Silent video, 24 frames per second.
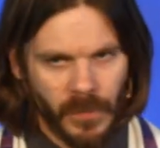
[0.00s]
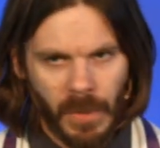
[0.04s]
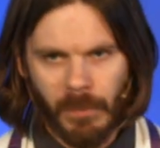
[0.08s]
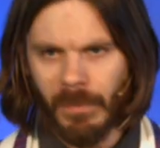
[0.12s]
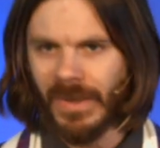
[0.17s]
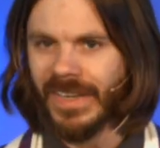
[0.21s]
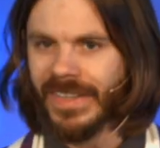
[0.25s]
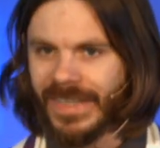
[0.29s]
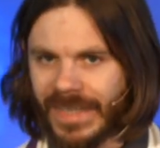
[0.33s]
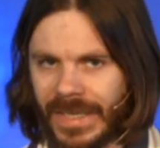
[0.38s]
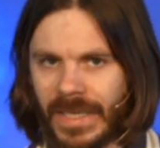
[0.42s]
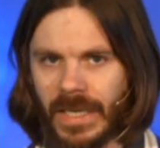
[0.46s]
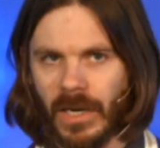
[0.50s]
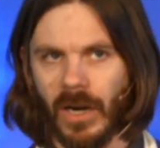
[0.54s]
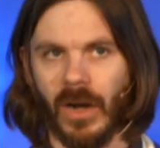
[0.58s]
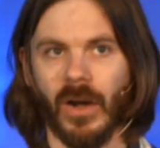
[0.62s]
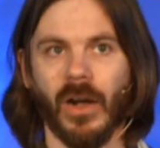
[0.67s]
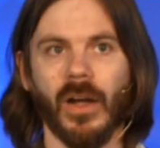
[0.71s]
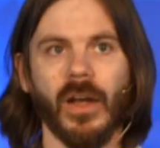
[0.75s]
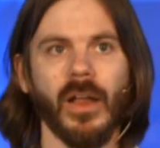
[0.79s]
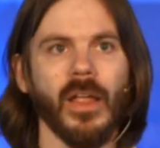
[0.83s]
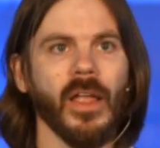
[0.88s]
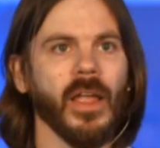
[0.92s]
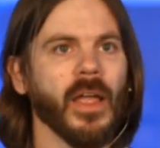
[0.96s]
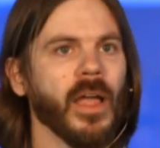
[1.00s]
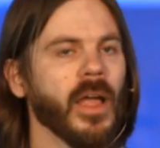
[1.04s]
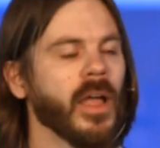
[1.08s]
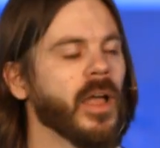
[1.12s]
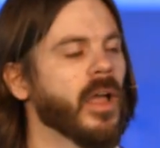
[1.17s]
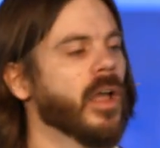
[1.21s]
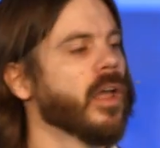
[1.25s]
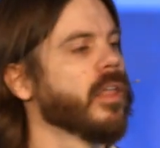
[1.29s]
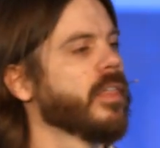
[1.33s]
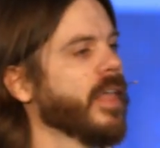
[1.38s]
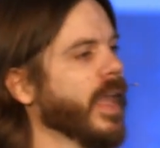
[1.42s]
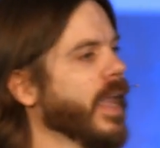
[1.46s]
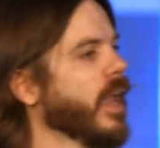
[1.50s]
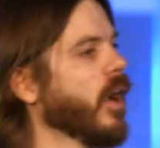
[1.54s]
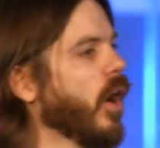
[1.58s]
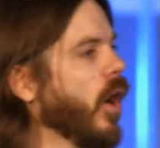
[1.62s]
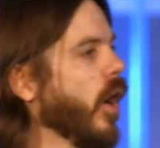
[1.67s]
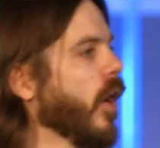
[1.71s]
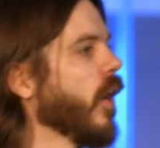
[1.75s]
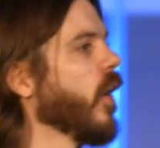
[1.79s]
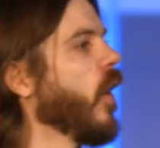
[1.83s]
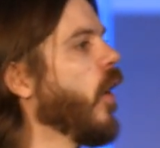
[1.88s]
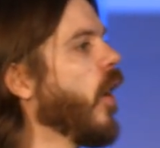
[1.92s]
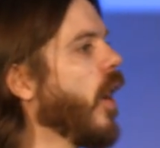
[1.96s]
But here, they
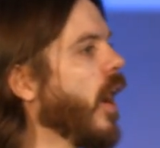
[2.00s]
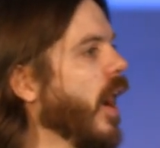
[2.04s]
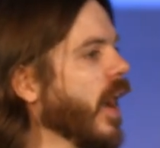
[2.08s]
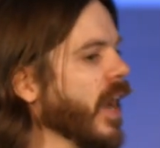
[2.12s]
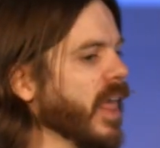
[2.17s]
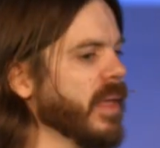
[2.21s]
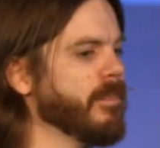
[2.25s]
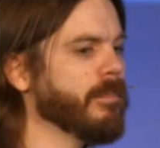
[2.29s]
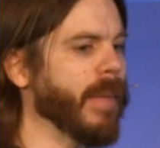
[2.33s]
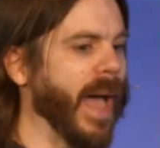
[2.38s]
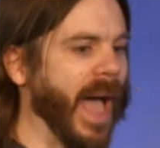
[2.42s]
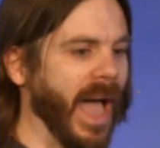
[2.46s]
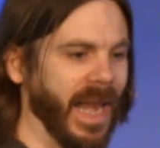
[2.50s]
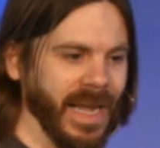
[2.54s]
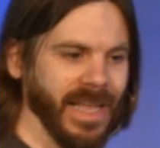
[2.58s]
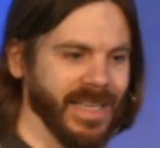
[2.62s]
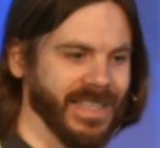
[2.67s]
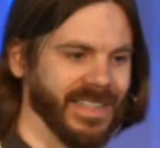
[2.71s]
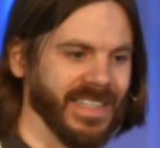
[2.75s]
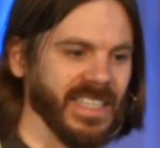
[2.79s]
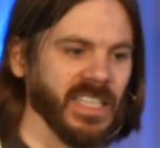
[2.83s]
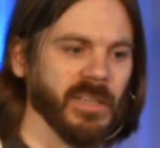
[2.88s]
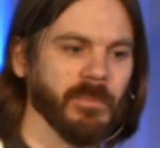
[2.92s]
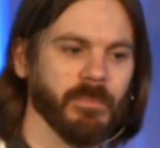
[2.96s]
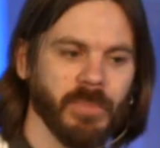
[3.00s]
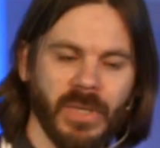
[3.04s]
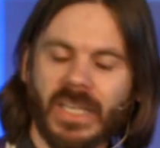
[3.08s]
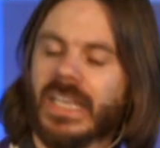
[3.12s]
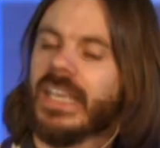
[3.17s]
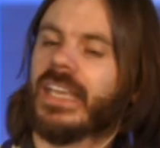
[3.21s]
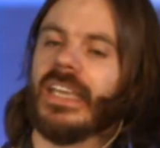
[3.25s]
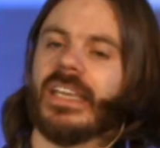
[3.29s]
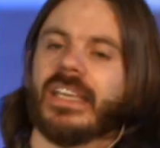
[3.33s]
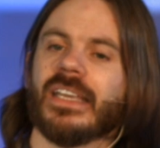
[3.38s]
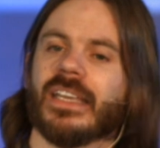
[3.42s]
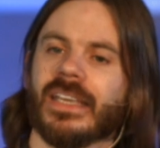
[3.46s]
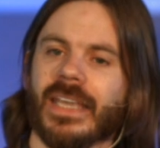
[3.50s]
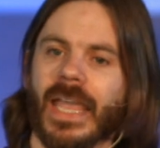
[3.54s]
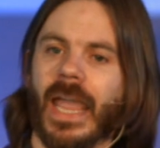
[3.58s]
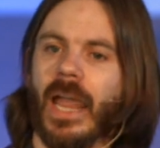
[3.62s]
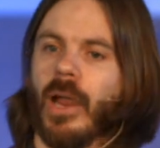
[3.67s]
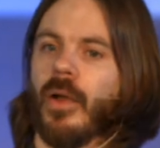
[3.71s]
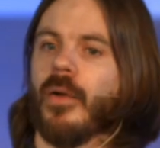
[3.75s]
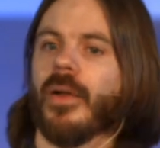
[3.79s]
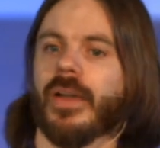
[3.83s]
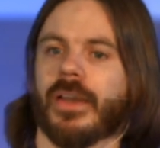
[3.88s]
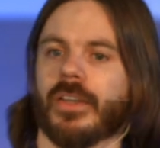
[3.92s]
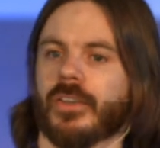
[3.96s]
are automatically being
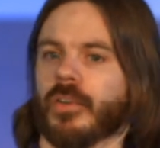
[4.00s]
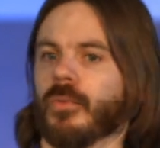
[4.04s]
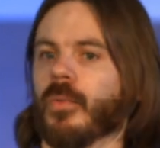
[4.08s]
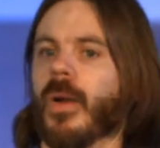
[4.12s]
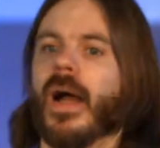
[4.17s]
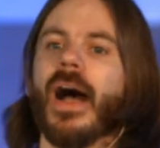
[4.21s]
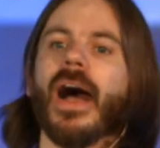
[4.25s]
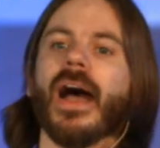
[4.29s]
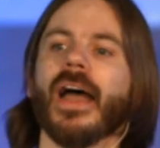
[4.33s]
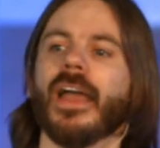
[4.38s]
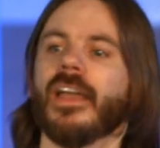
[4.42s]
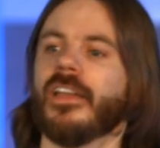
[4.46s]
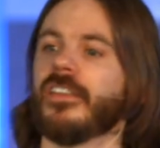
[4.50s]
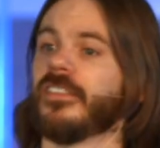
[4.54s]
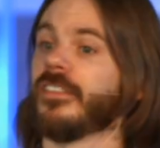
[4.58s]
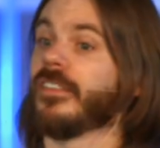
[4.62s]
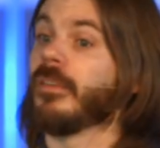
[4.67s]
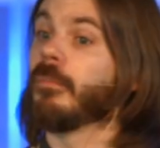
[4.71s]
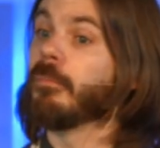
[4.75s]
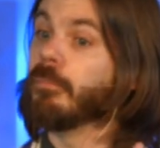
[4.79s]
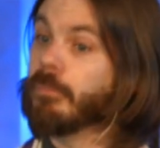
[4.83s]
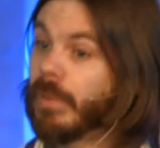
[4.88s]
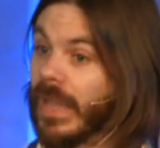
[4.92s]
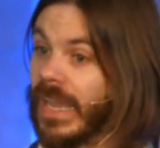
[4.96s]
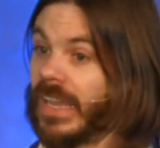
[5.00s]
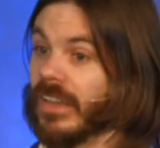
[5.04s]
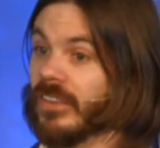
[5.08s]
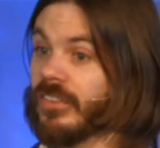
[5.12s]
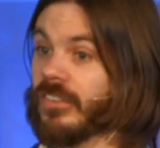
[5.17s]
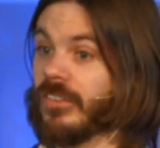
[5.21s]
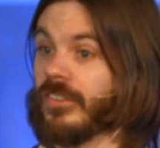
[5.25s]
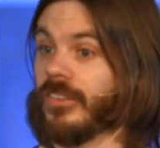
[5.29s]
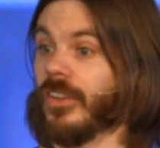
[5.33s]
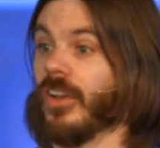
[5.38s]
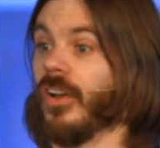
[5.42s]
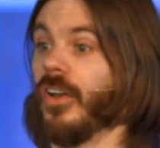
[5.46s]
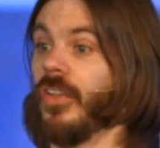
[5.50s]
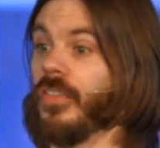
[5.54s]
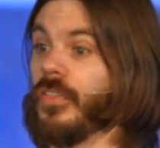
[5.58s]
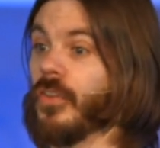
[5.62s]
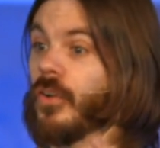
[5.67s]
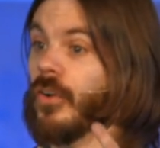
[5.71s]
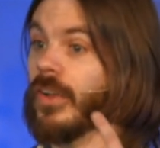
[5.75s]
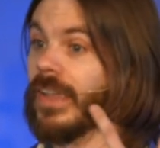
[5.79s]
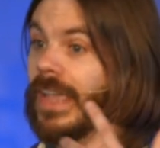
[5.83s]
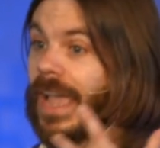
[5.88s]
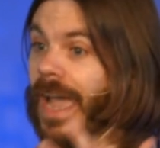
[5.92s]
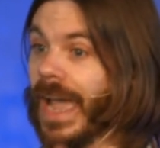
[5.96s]
characterized based on
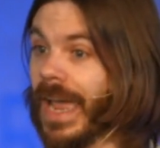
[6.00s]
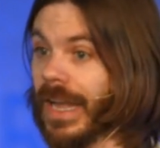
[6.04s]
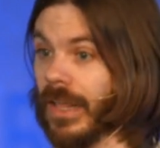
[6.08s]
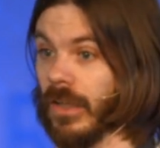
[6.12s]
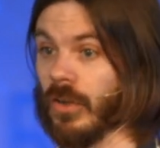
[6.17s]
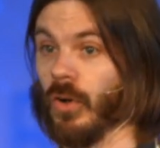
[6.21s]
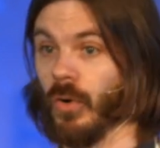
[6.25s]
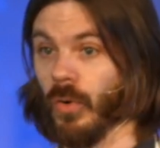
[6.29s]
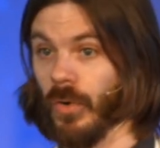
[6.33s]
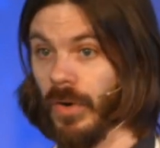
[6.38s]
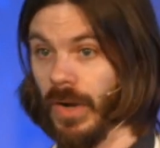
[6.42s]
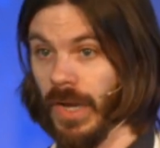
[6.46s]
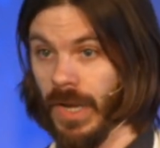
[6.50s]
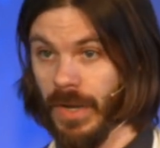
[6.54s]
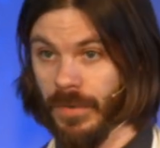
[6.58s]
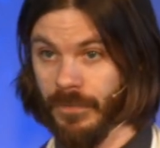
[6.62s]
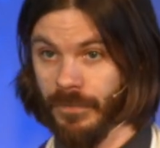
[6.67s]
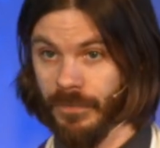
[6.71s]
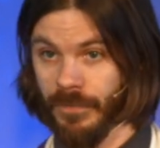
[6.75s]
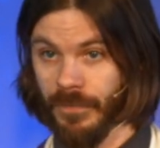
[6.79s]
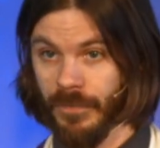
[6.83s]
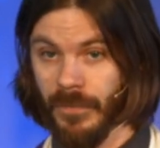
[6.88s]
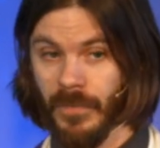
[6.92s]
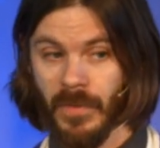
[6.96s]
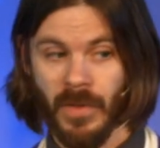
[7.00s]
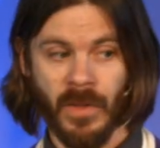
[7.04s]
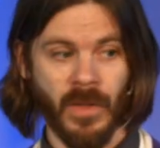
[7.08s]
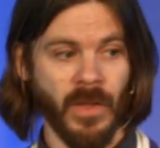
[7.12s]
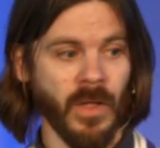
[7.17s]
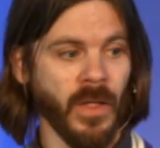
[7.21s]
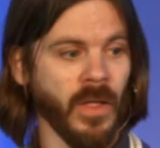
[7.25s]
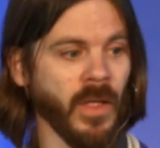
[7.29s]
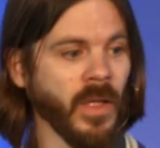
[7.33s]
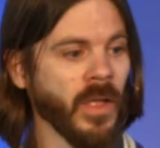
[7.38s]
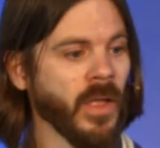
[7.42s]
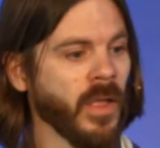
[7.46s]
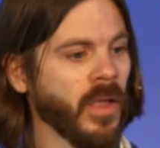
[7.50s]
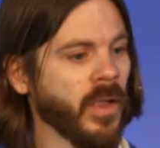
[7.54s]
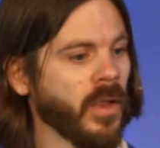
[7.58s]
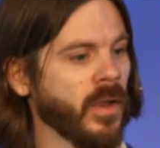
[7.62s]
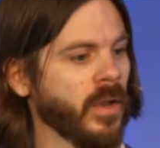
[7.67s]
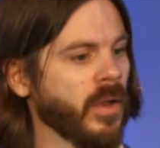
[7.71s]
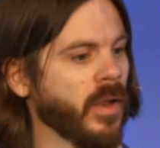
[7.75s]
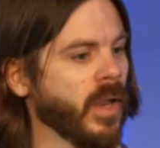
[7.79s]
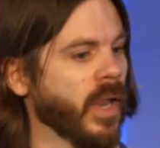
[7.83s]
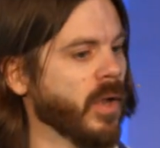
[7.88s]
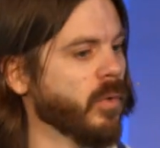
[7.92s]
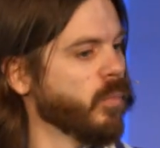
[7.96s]
their category.
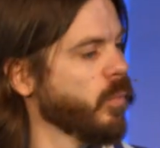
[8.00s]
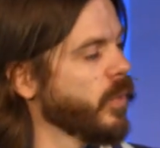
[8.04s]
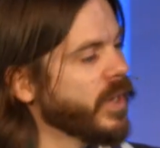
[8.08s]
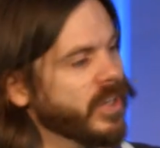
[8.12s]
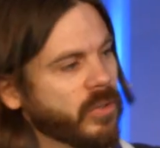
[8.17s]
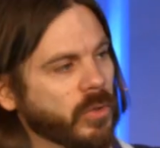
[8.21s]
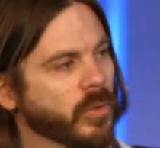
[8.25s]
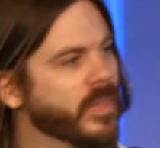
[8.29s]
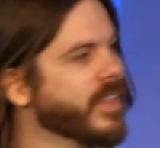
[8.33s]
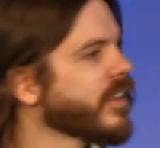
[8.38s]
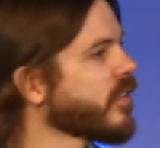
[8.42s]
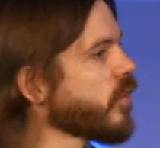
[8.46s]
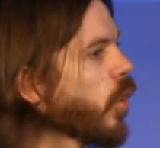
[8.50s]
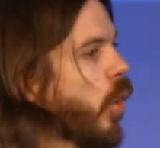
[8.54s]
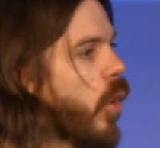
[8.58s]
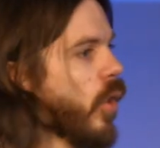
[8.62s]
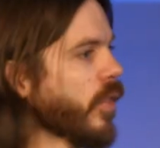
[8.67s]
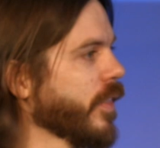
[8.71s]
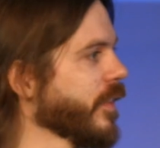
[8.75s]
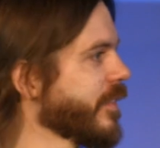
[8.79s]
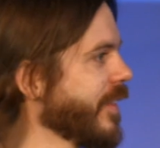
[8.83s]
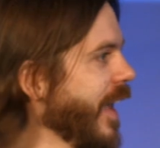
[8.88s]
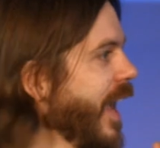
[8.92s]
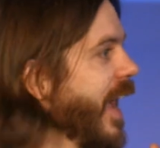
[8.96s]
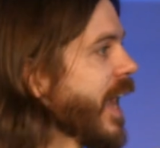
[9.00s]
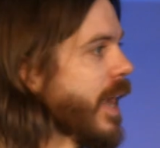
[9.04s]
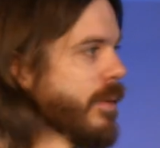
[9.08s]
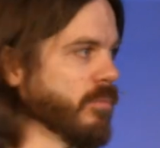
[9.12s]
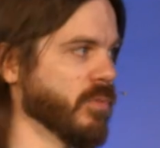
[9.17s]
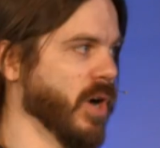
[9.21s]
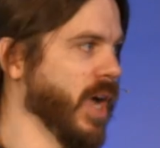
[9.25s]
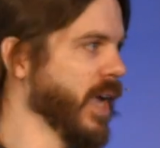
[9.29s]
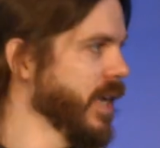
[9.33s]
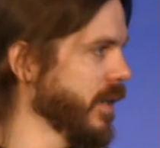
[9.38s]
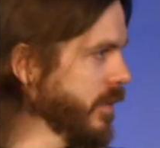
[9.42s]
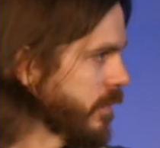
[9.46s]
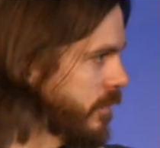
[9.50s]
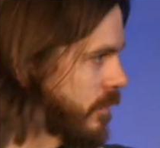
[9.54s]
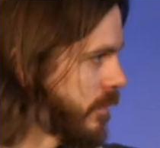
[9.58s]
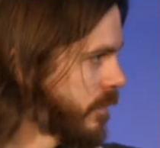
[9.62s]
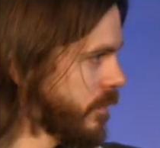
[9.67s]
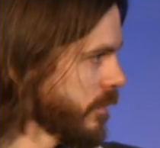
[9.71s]
And we do this all the time, right?